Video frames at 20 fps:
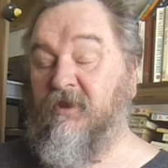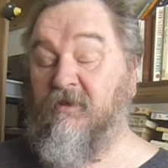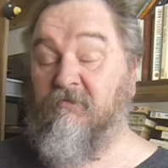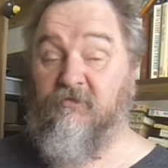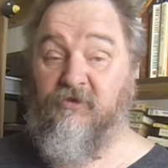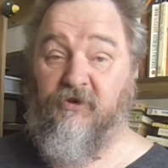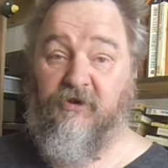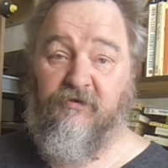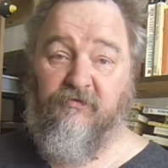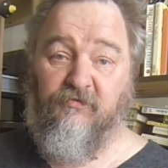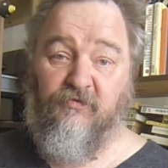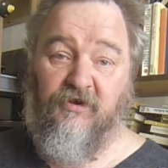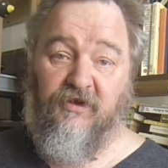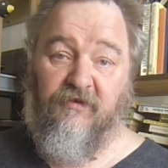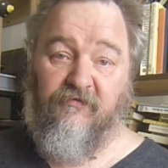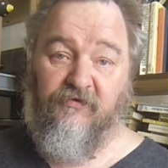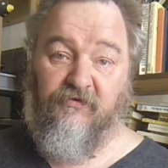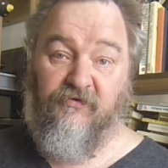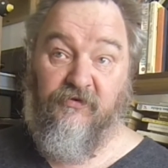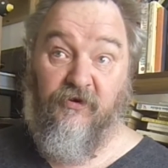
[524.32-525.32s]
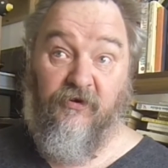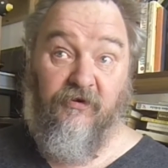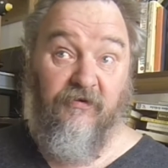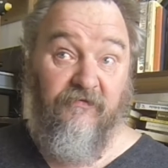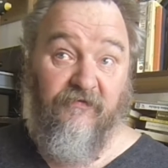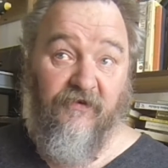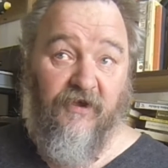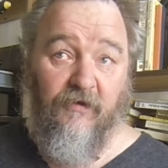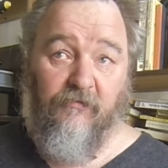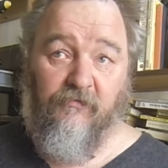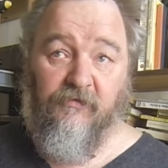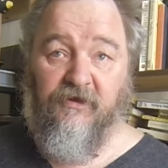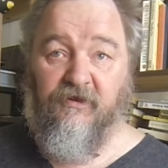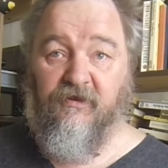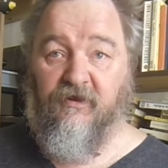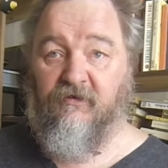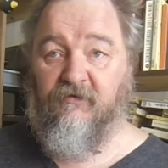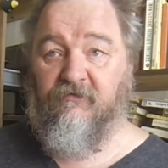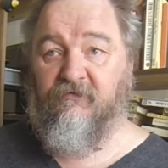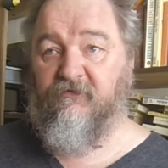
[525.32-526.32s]
Britain, we have the royal family
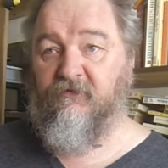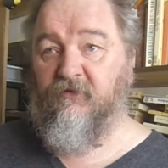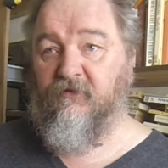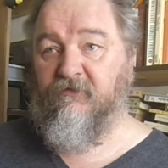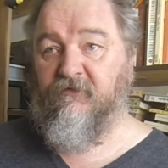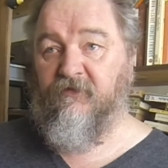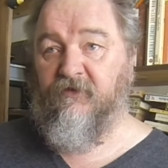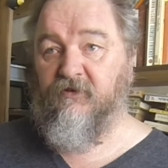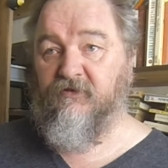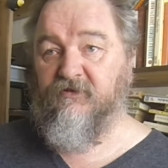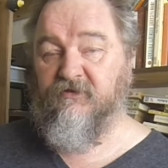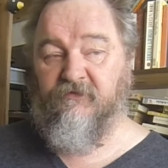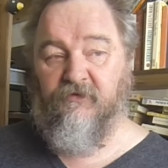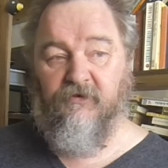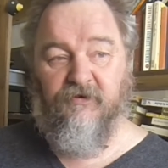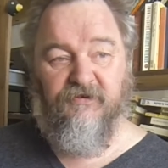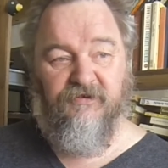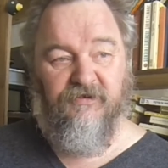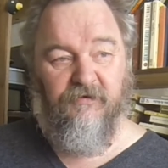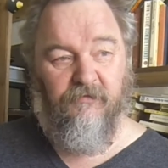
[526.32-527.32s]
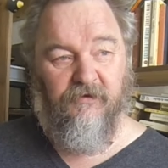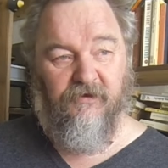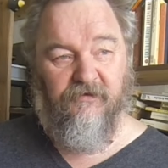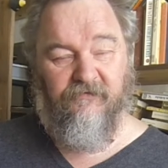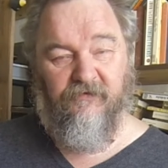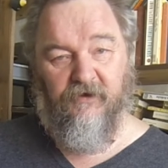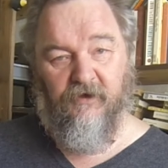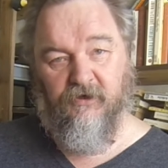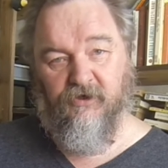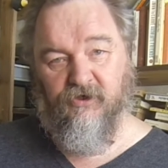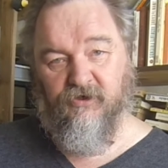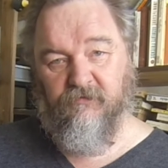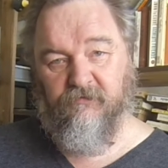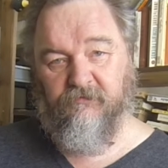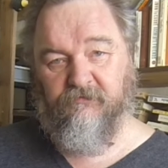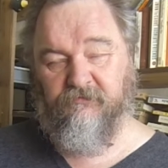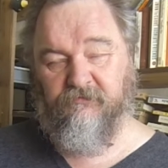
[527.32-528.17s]
that fulfills a very similar function.